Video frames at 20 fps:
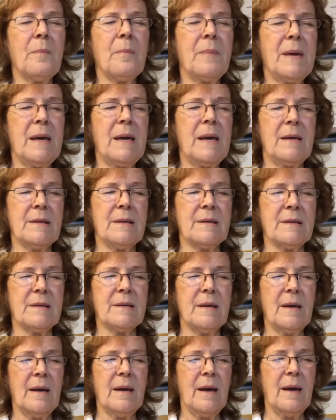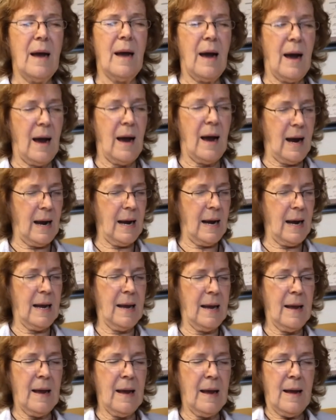peace.
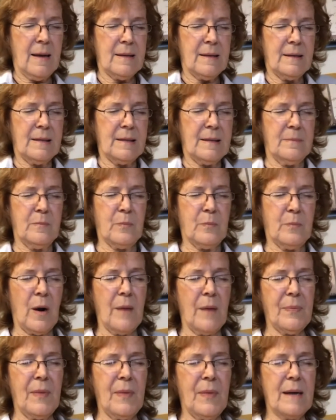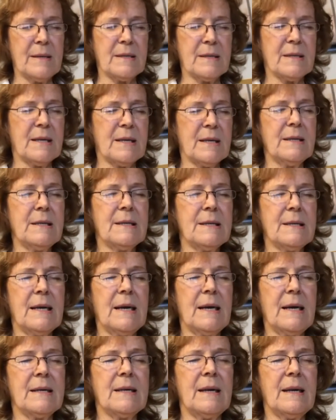I brought that
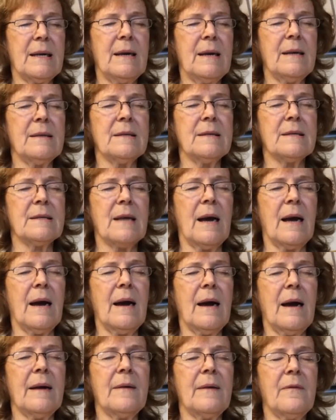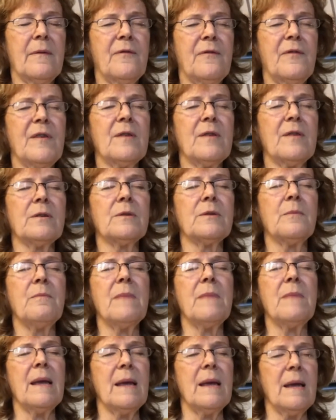sunset inside, filled
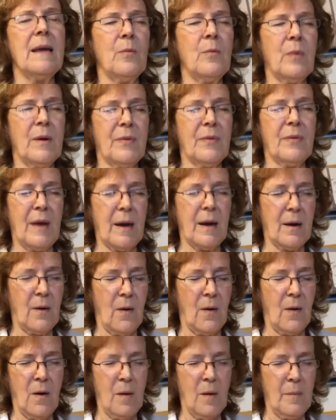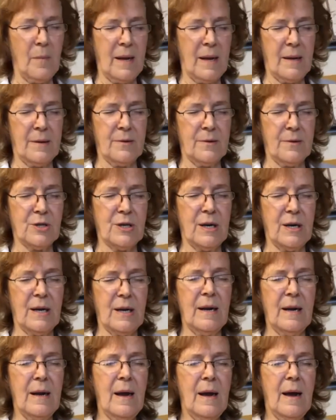me with that calm
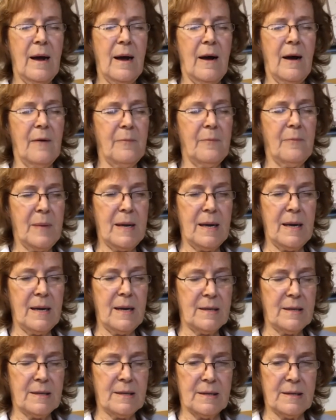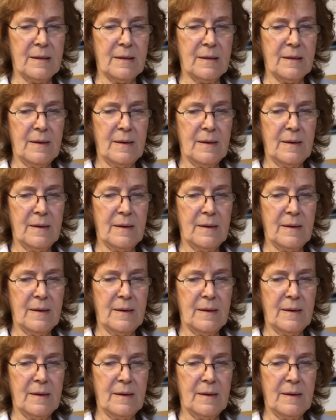energy of peace